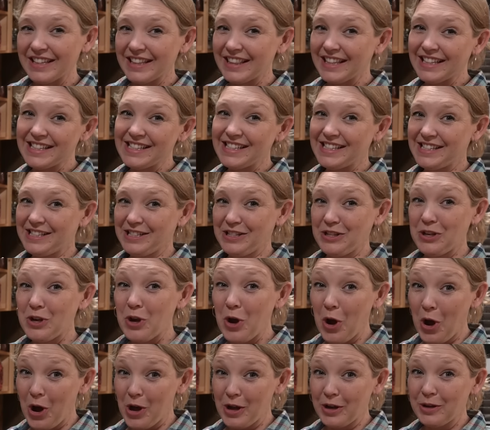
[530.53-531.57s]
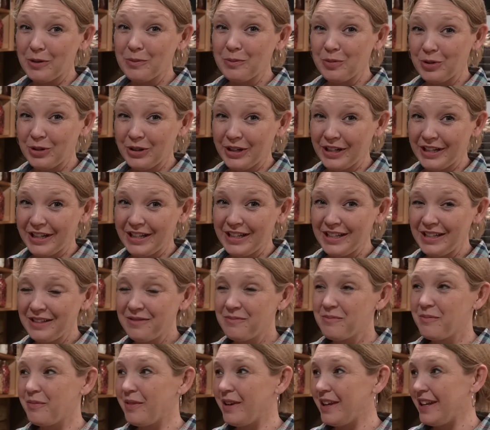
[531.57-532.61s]
that this is not pretty,
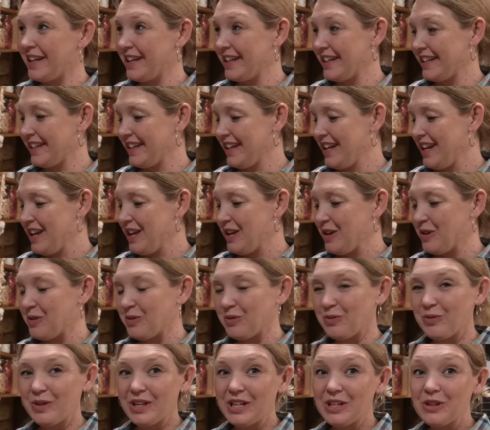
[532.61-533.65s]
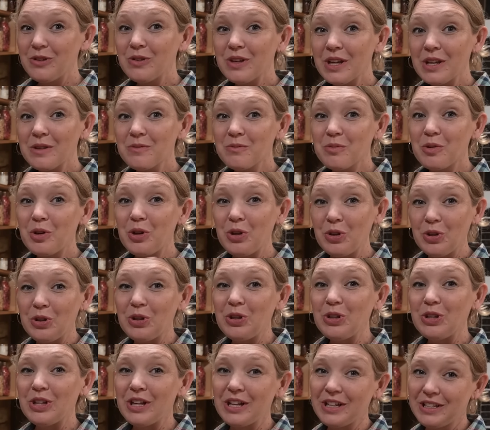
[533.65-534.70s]
but when you can
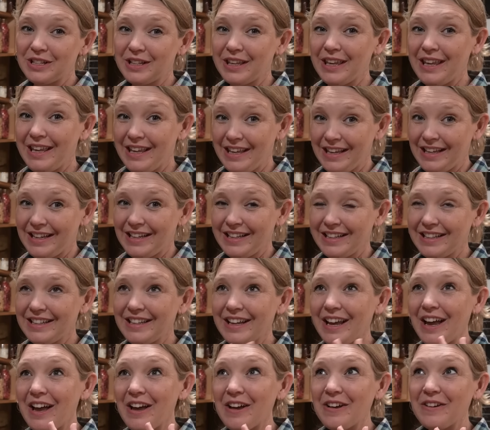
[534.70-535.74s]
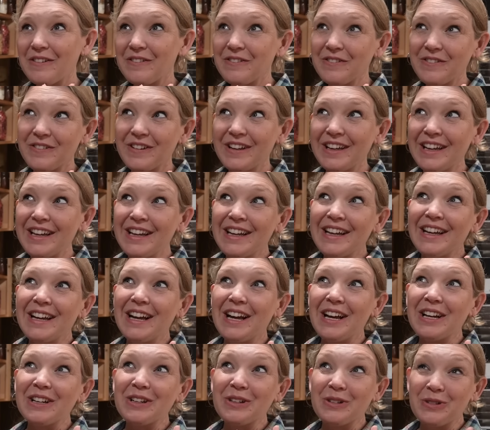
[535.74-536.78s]
pull a can of
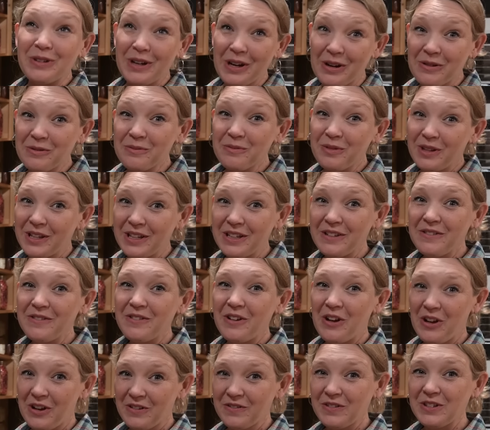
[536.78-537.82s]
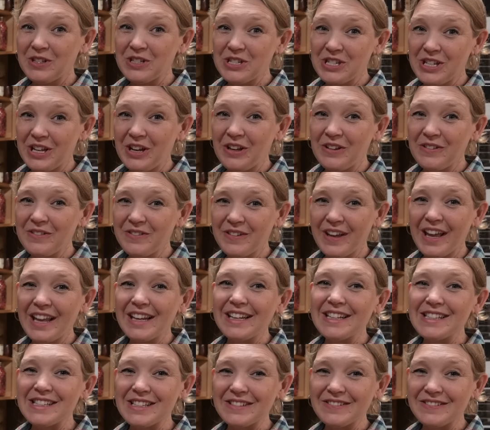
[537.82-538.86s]
ground beef off your shelf and
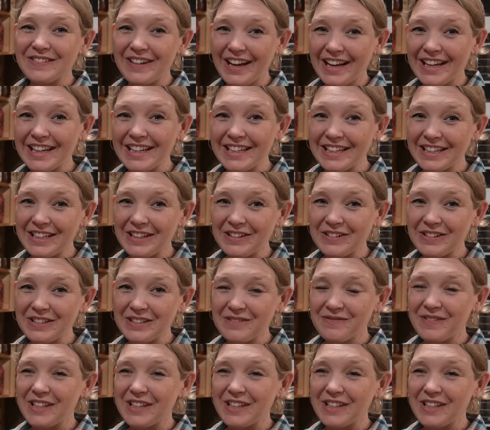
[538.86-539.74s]
it's ready to go in a